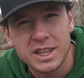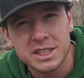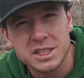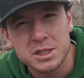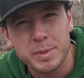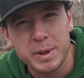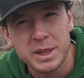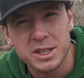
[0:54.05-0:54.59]
this
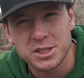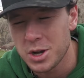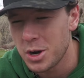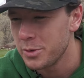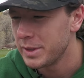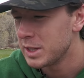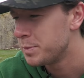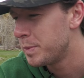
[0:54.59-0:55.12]
has been the
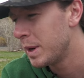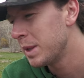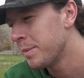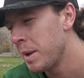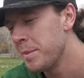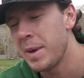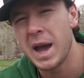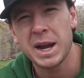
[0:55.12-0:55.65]
Zone that's been in
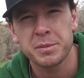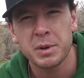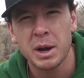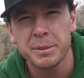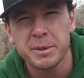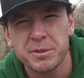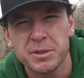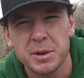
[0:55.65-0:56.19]
my bag
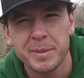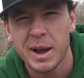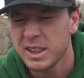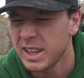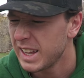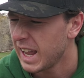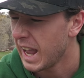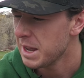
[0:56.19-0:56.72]
probably for
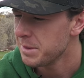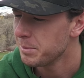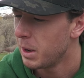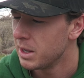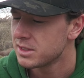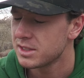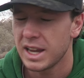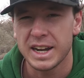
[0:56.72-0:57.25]
about like eight
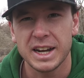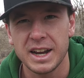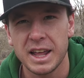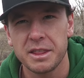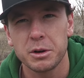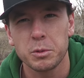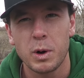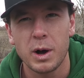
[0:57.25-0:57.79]
months. I had
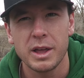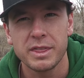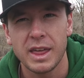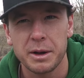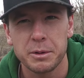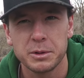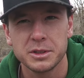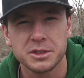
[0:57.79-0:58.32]
another one
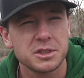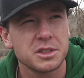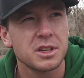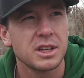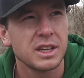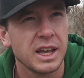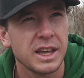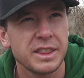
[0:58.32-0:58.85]
that was
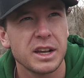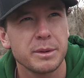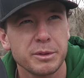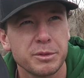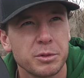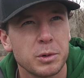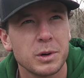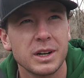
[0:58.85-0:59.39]
in there
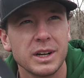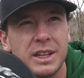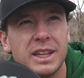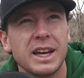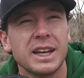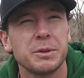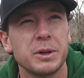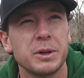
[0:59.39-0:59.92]
before, and that